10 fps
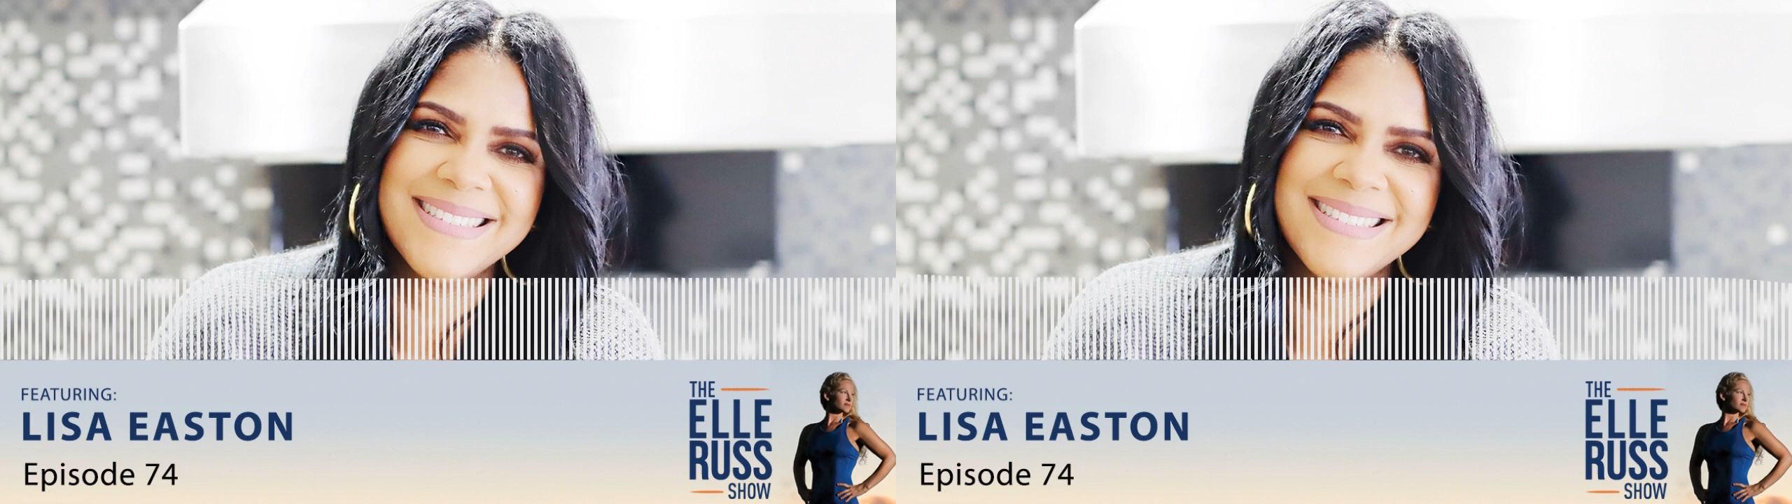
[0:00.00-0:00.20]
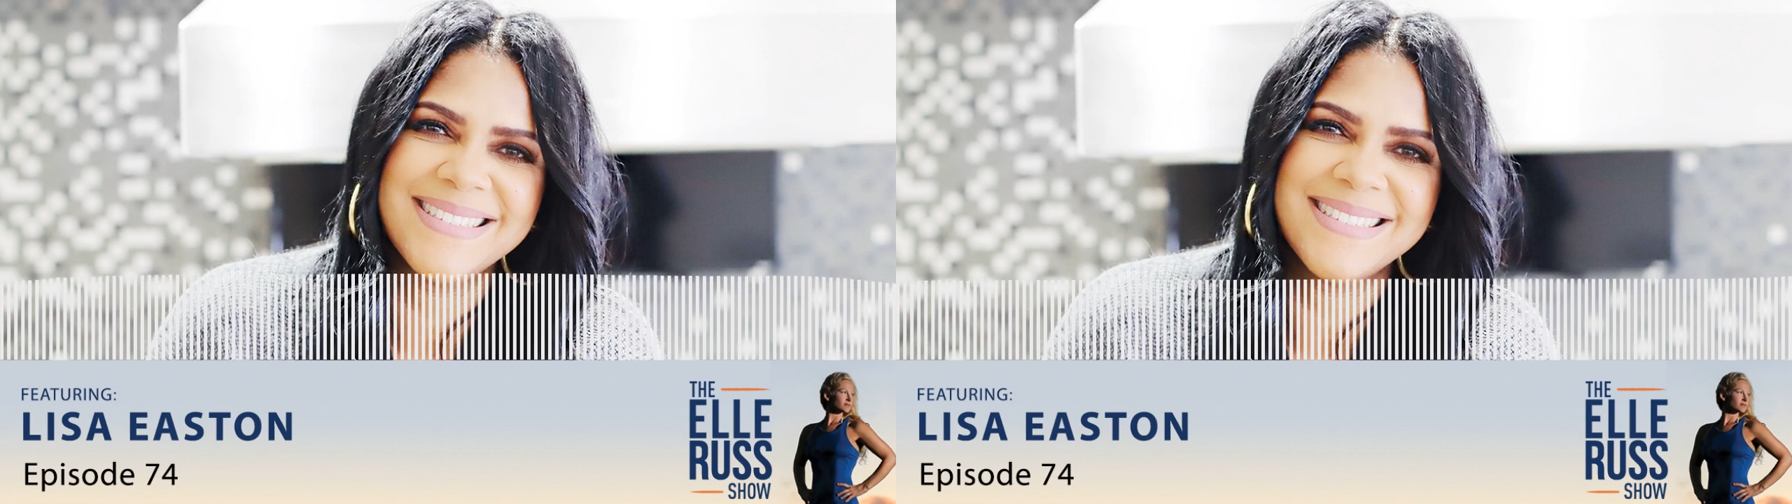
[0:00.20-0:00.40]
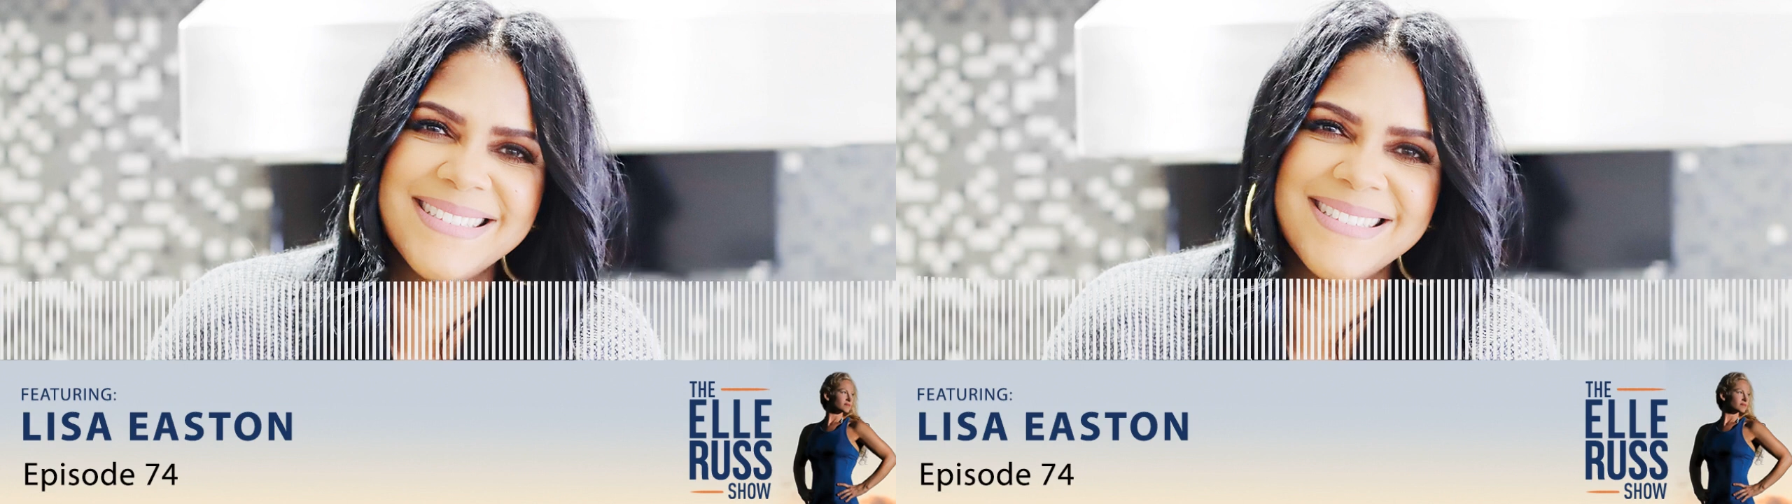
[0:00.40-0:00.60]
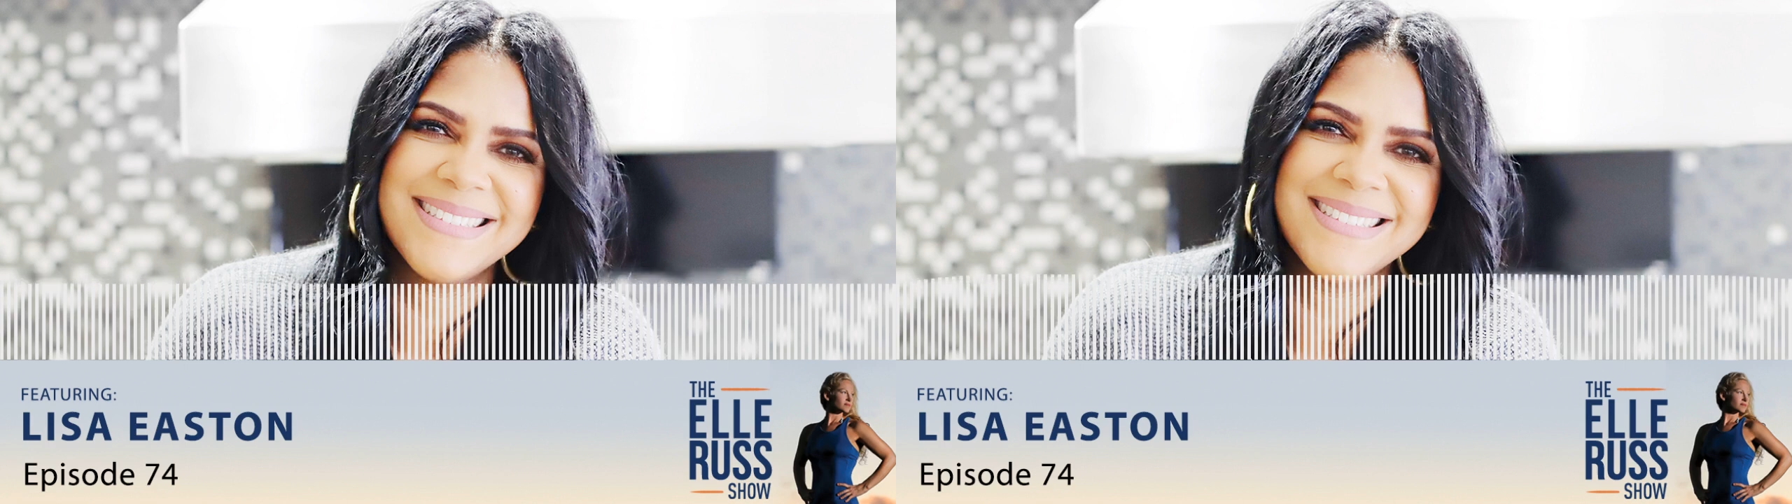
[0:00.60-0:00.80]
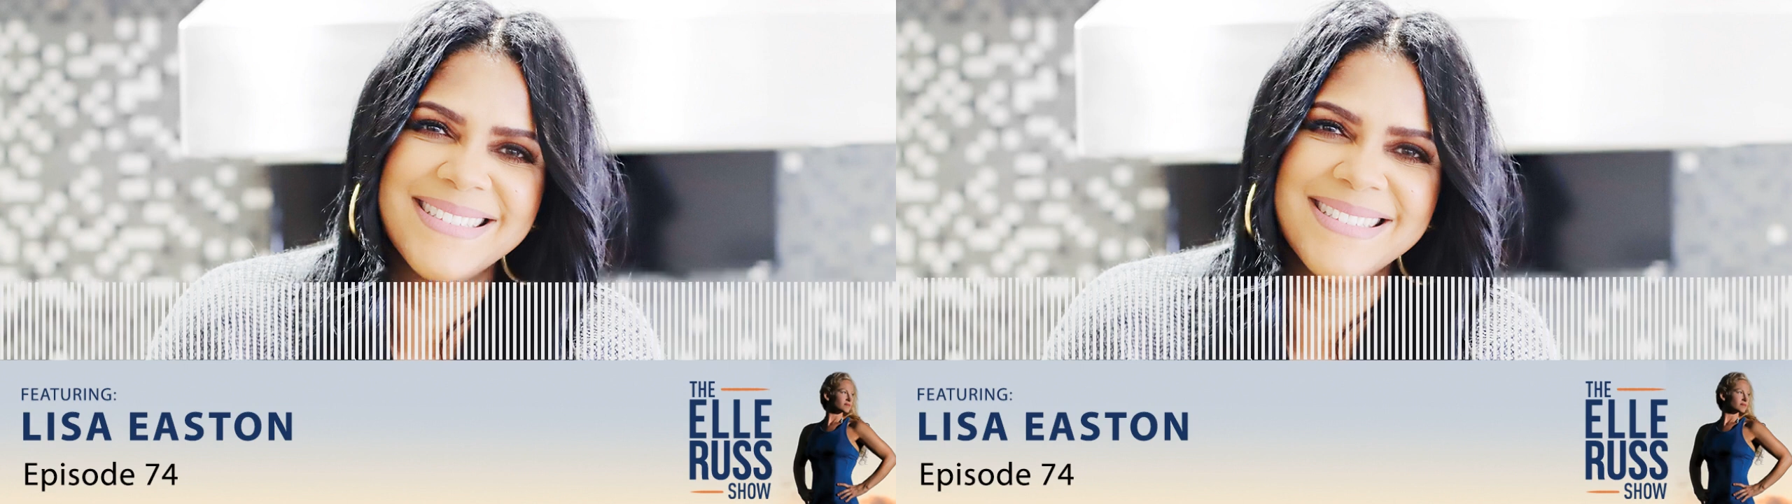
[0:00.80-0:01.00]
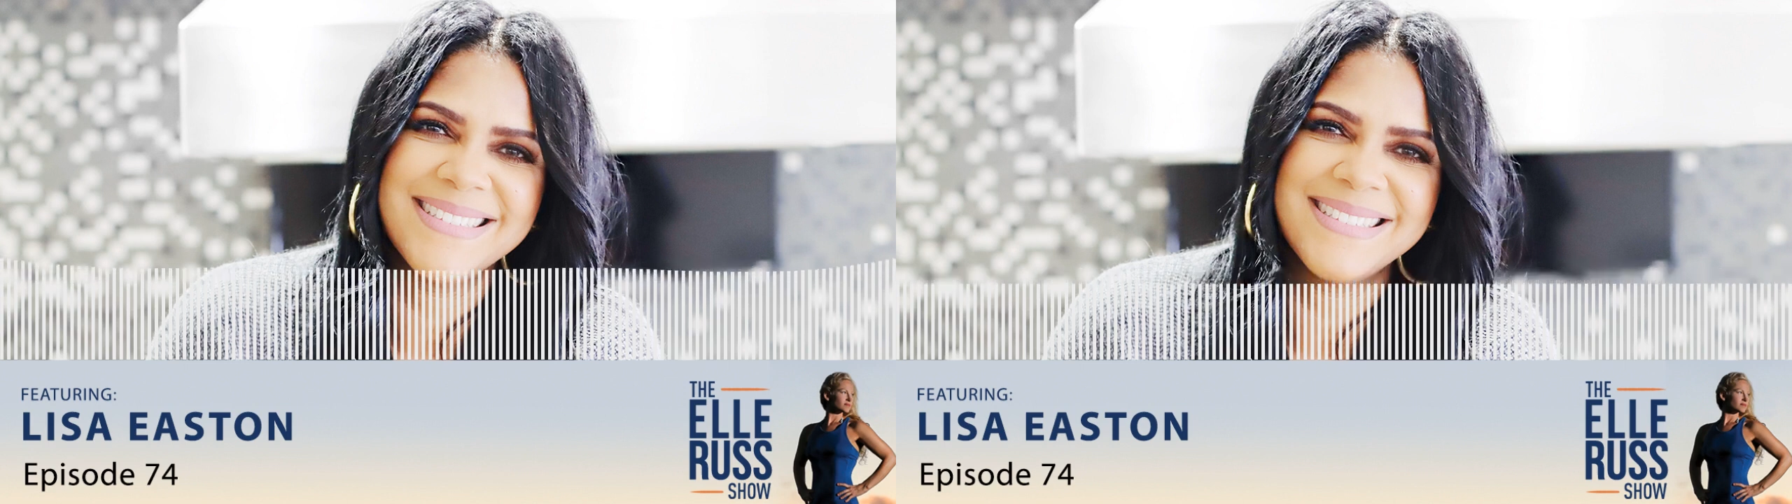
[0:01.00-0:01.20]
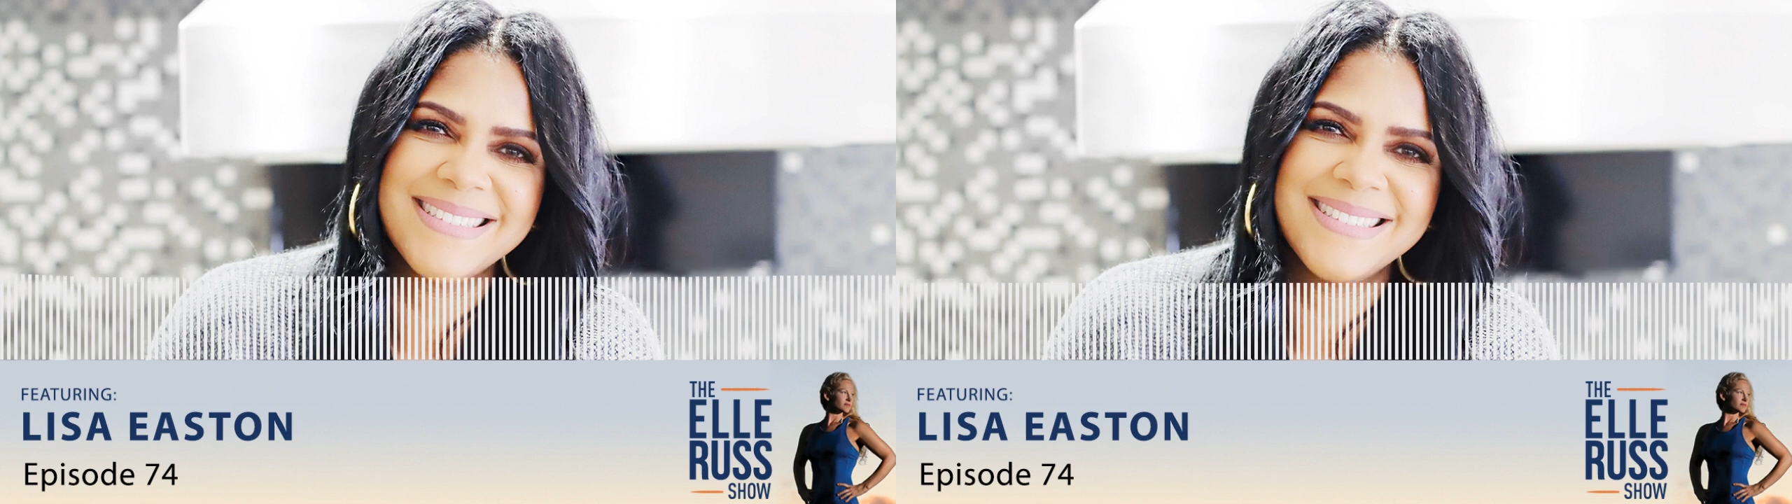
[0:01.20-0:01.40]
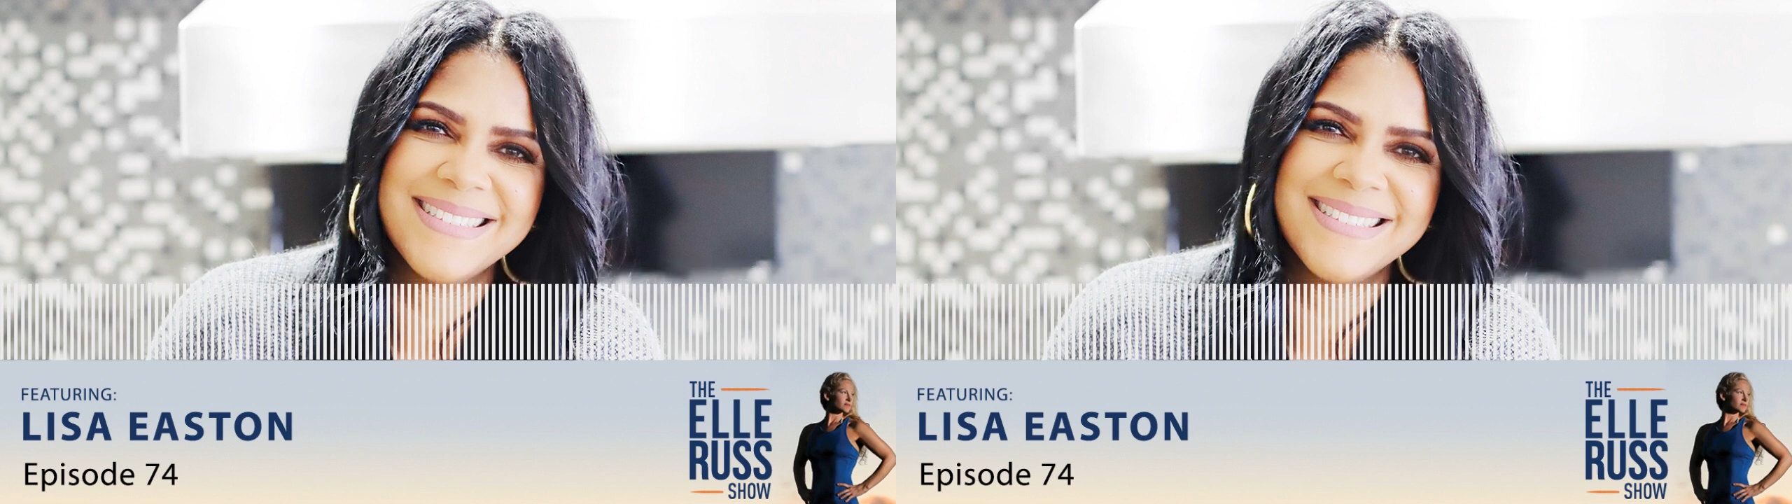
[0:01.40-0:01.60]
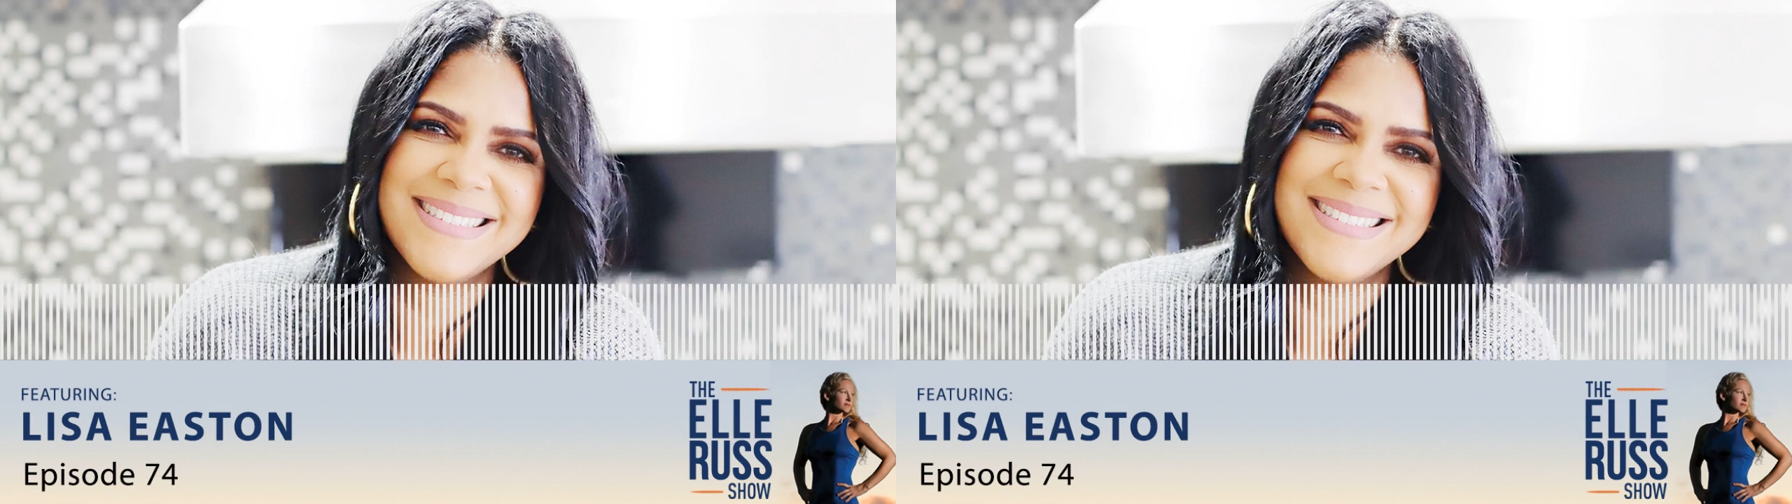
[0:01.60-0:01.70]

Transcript: limiting belief pops up as